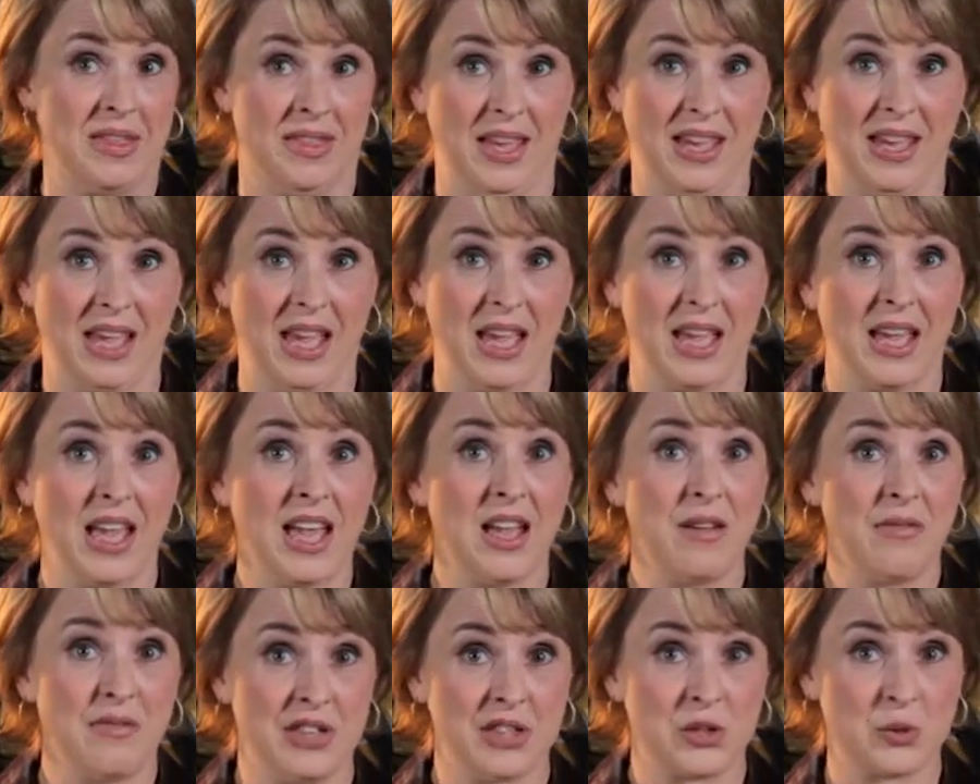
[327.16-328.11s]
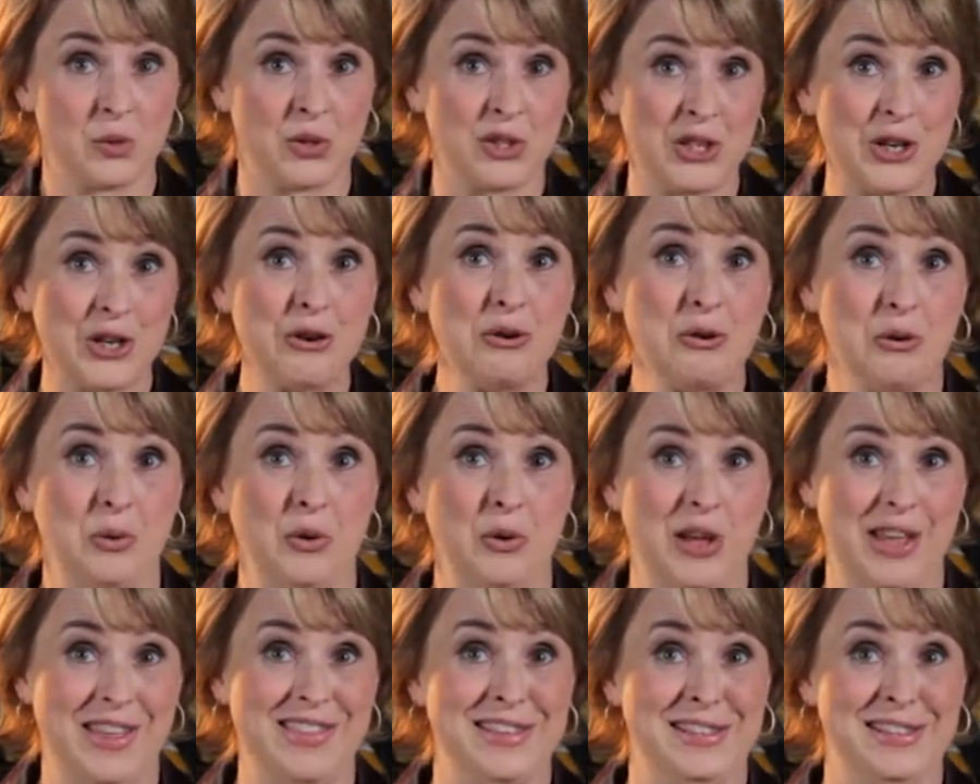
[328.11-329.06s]
thinking if this was you
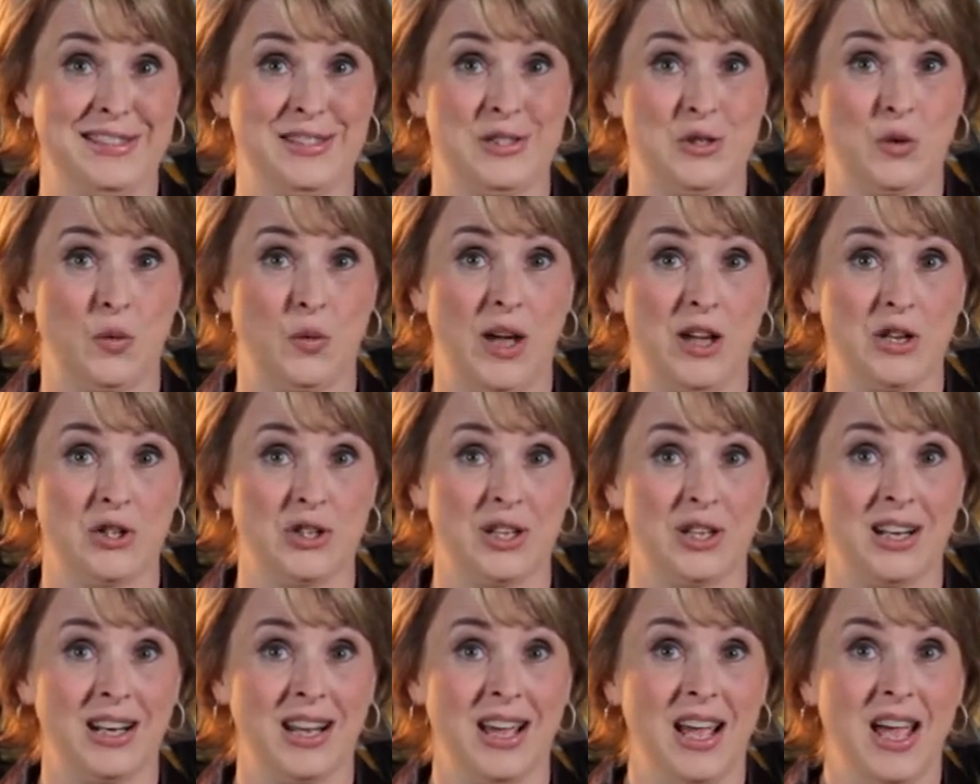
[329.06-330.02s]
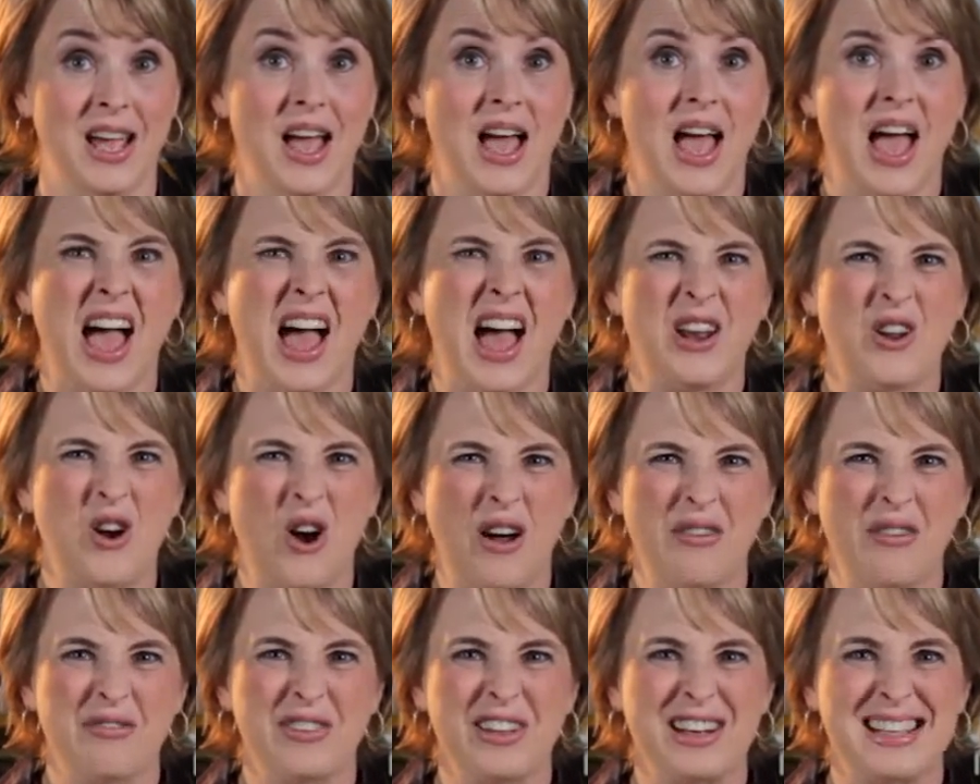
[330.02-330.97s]
in this situation? And
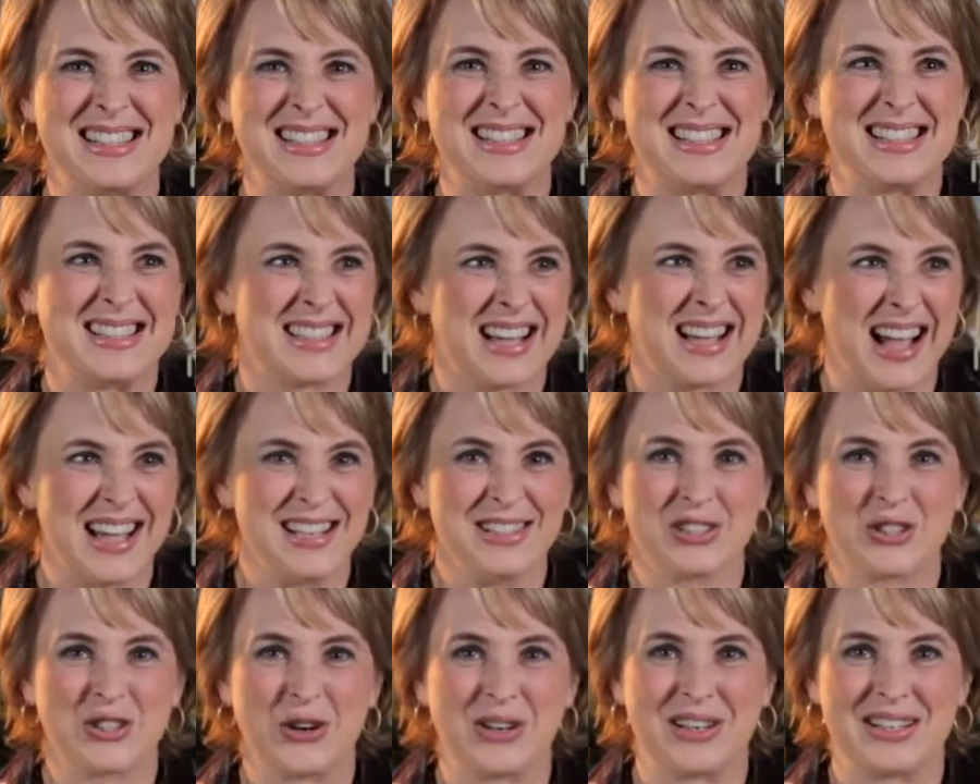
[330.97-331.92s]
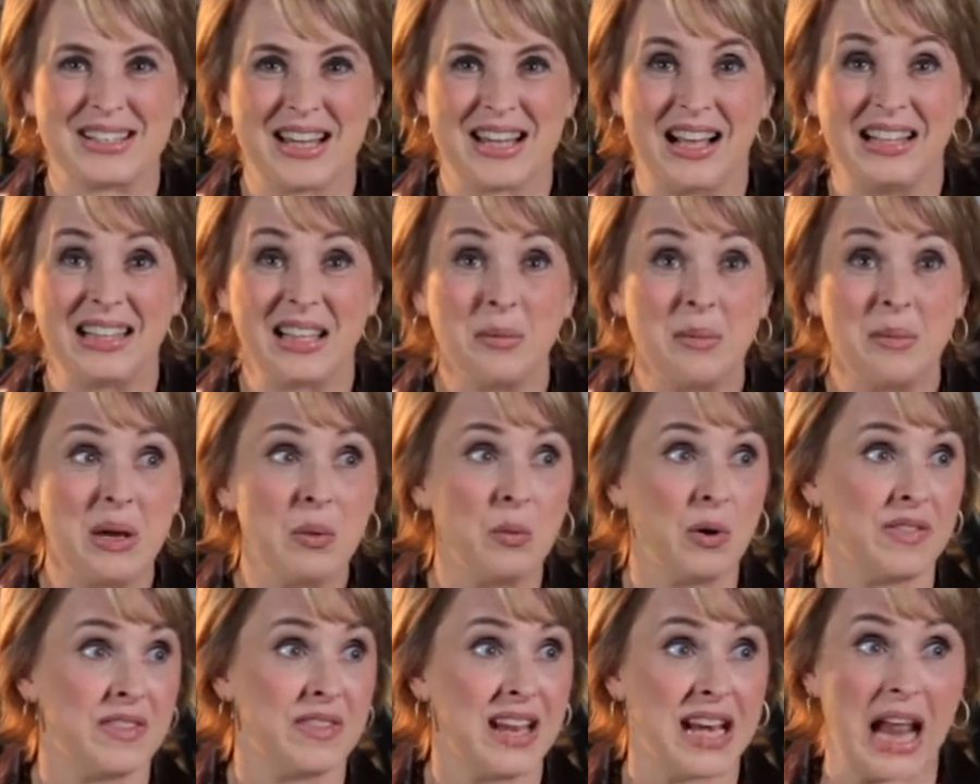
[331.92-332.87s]
often, as these guys started telling me
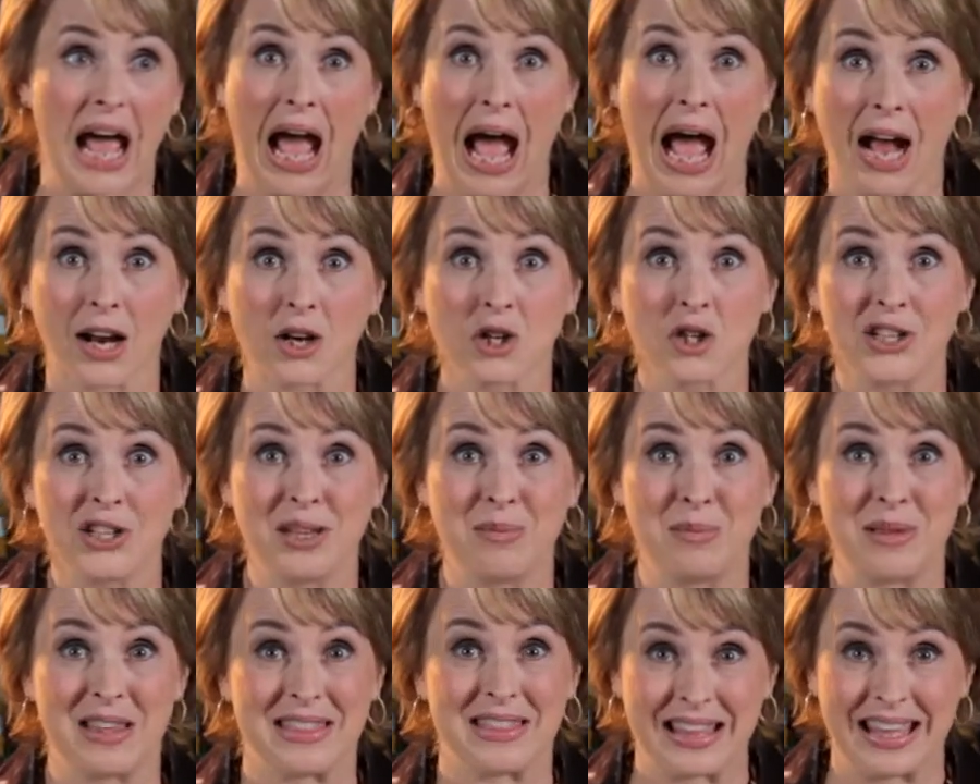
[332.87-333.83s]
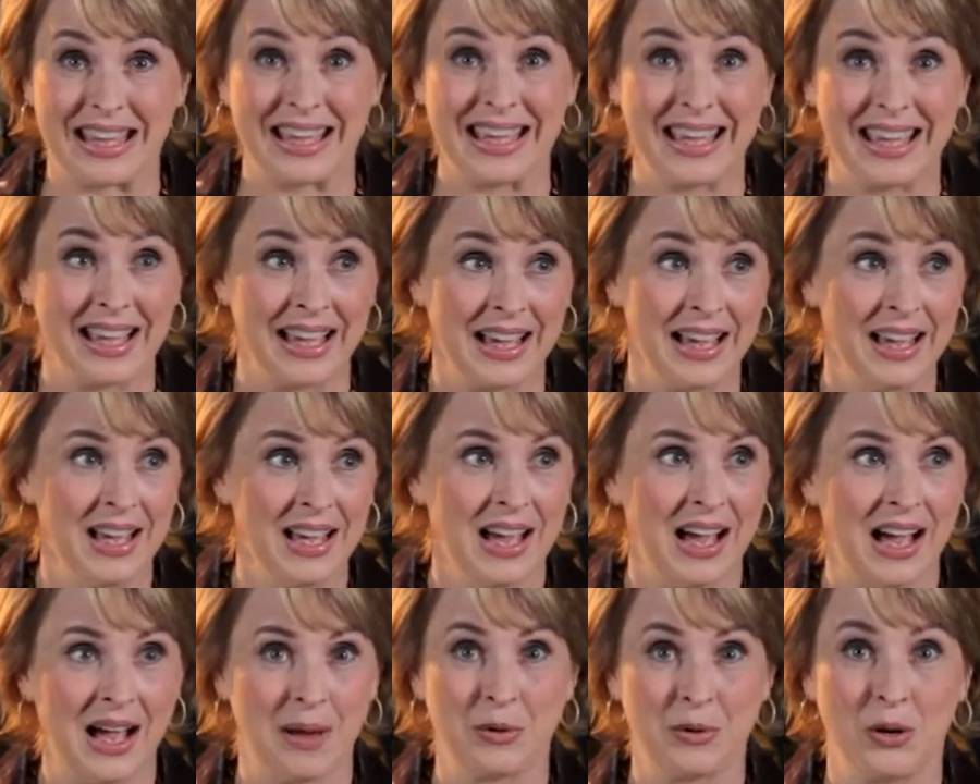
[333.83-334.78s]
what they'd actually be thinking,
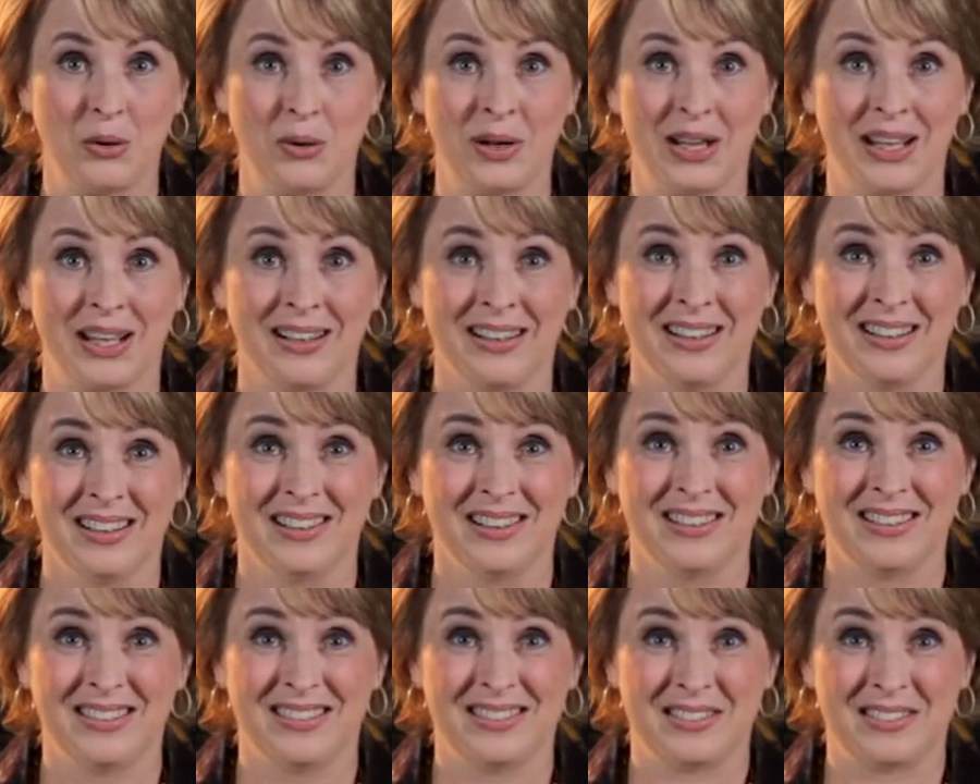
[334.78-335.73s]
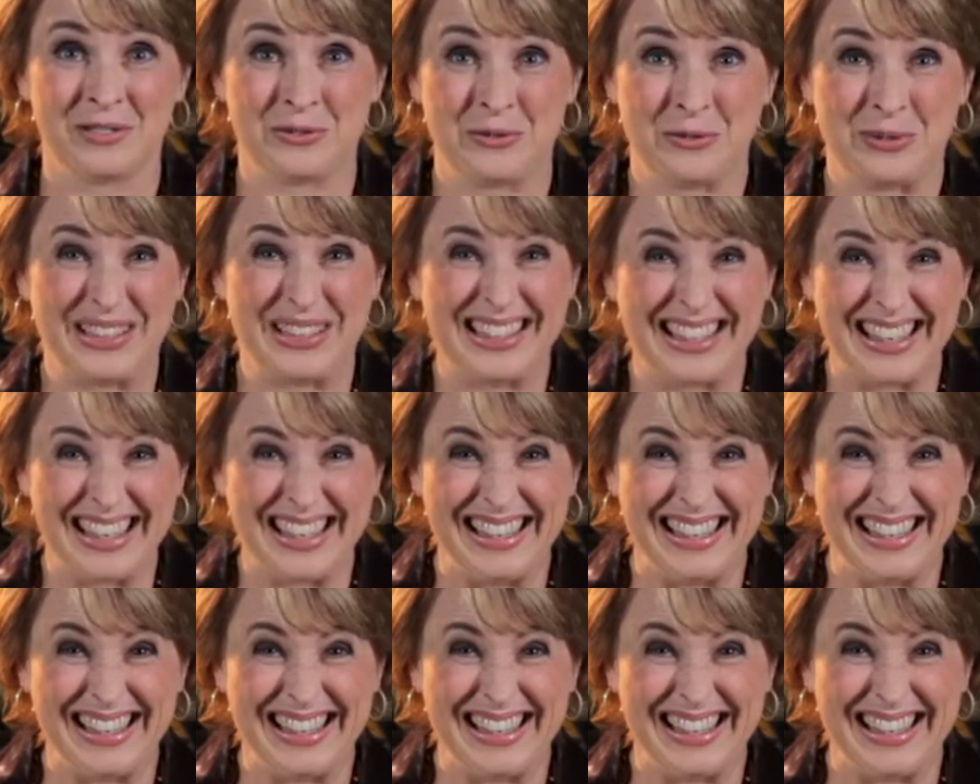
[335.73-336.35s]
I'm going, Really?